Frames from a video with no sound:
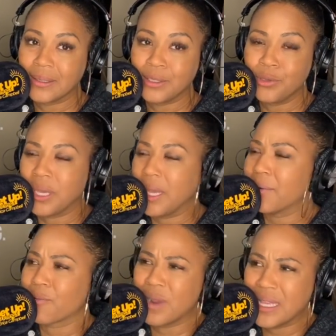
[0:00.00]
You
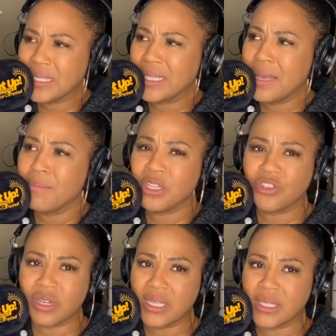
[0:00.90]
can't rest and be
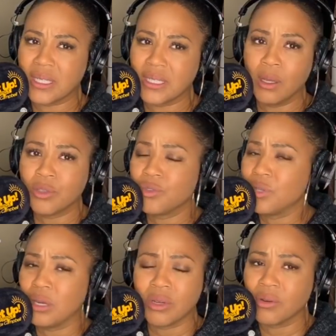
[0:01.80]
stressed. Those two
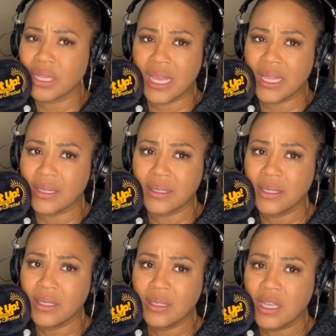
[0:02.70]
don't go together.
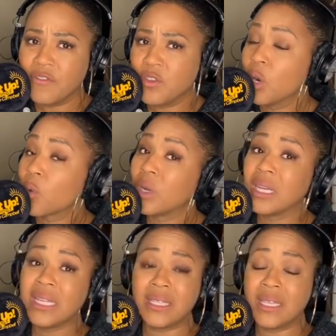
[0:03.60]
If you don't
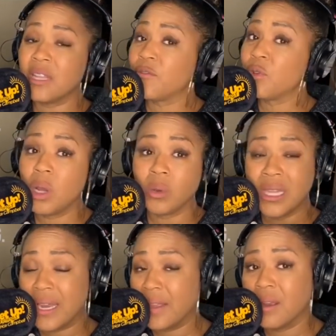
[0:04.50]
release it, if you don't
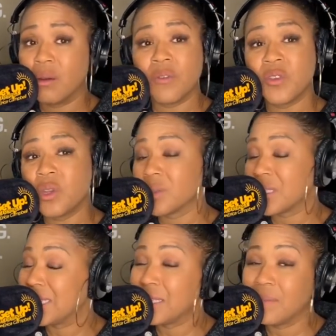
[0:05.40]
let it go, if you don't
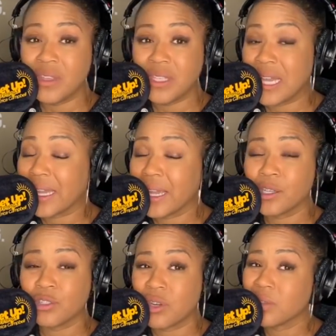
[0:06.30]
say some things I can
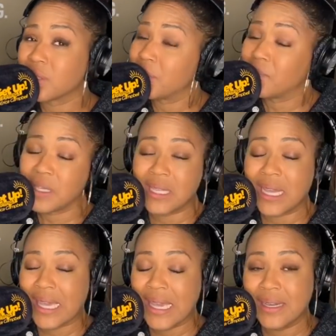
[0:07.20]
control, some things I
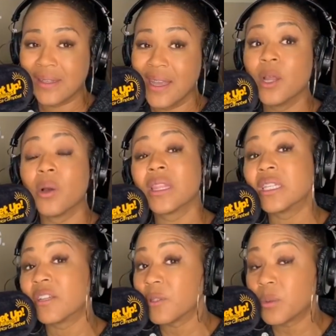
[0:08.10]
can't, and knowing the
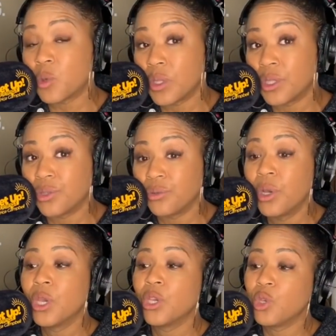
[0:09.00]
difference between the two,
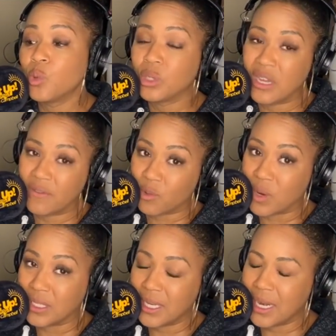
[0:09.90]
you will never
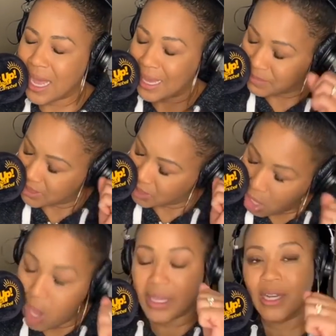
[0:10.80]
rest. And I'm
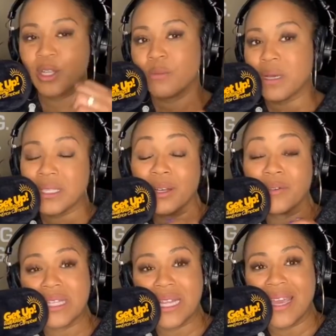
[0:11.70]
talking to
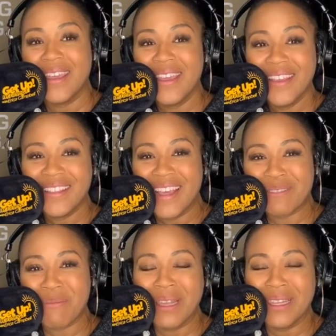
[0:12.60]
myself today. That
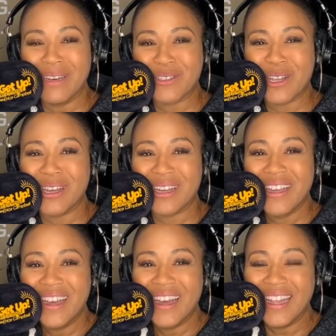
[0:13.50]
is my love talk.
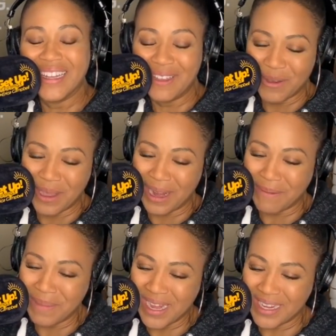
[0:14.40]
I love you. And I
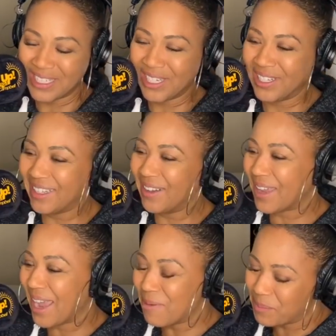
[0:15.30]
mean it, y'all.
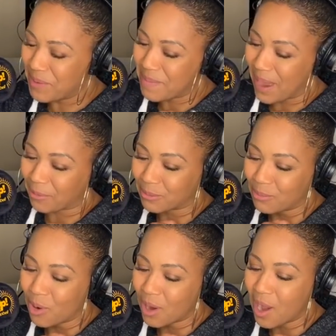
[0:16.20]
Okay, we'll be back with
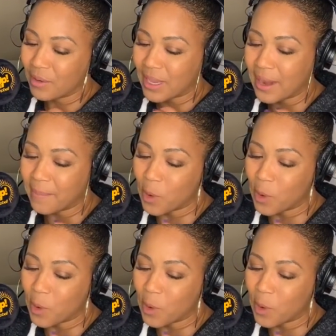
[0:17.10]
more on Get Up